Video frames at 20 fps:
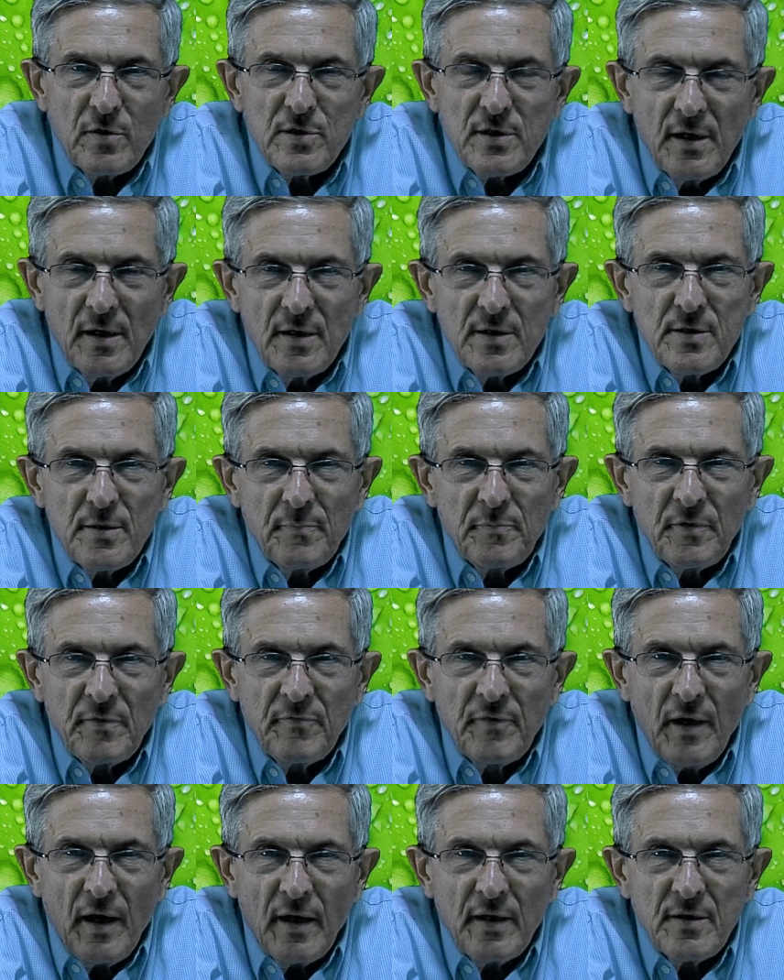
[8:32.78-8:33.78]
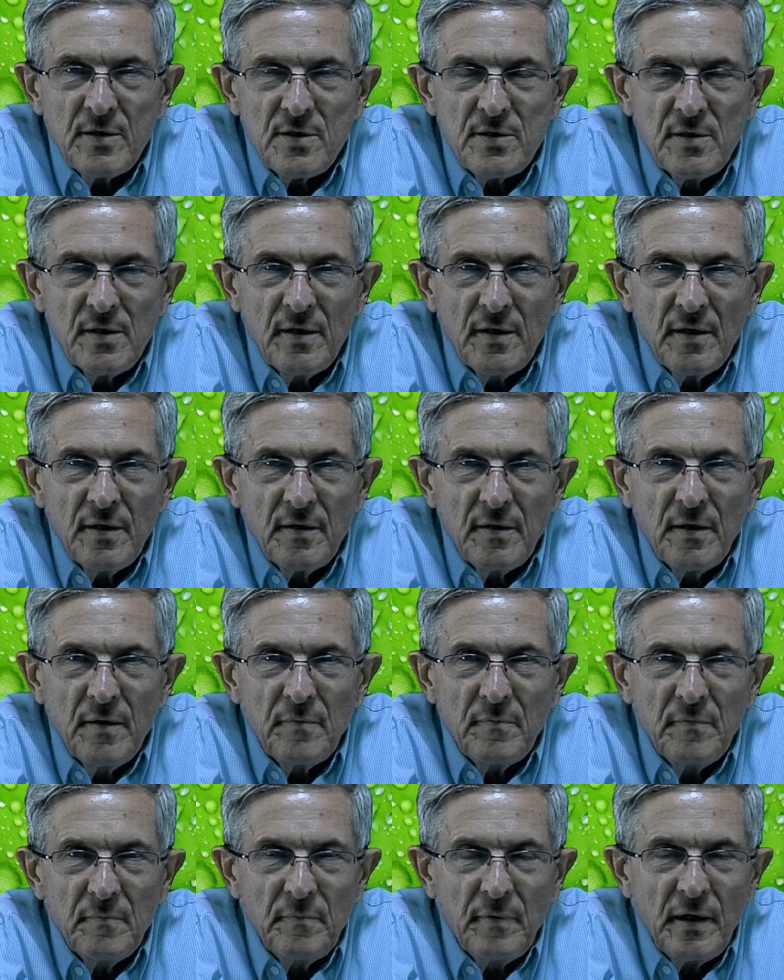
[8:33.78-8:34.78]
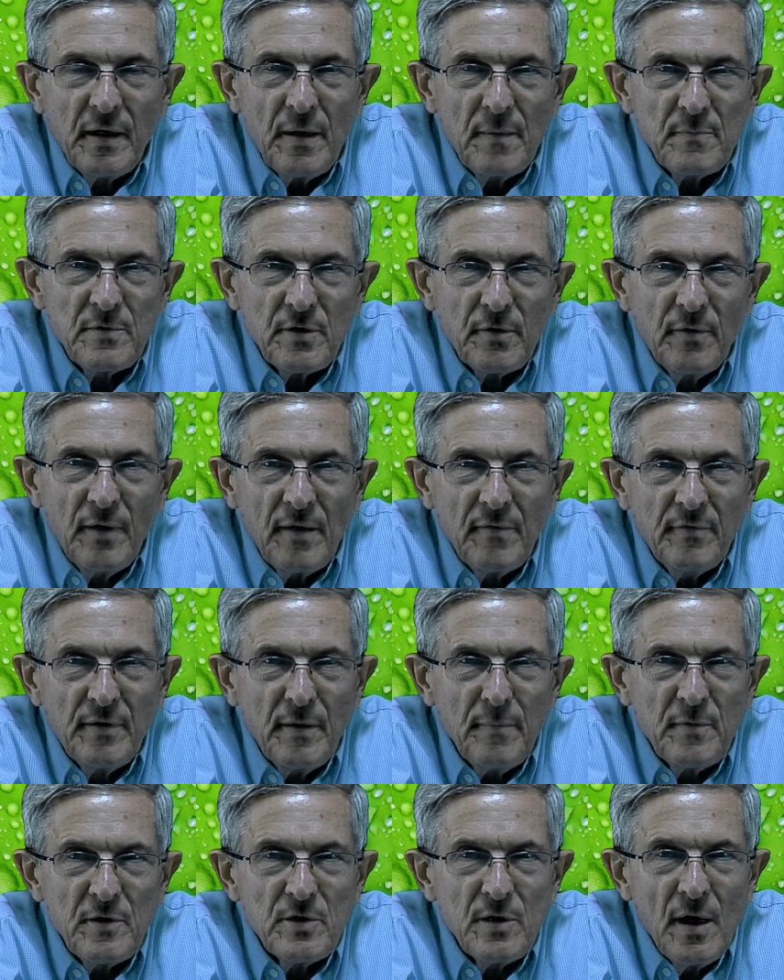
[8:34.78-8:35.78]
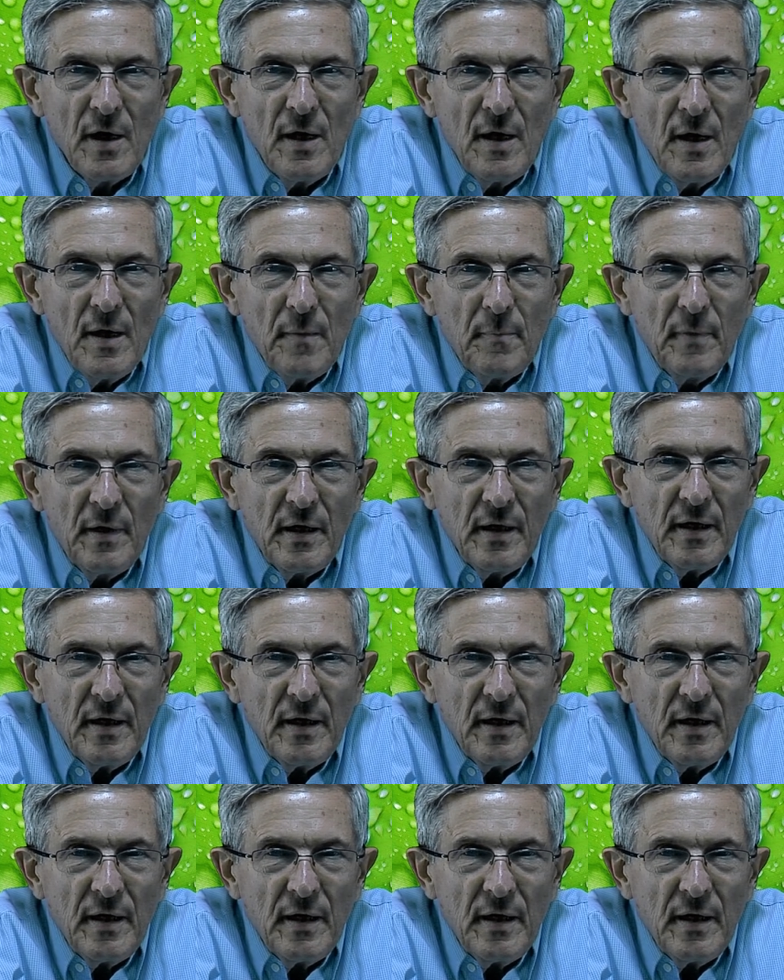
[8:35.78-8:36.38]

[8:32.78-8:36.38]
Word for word: concept of God becomes a graven image. Many,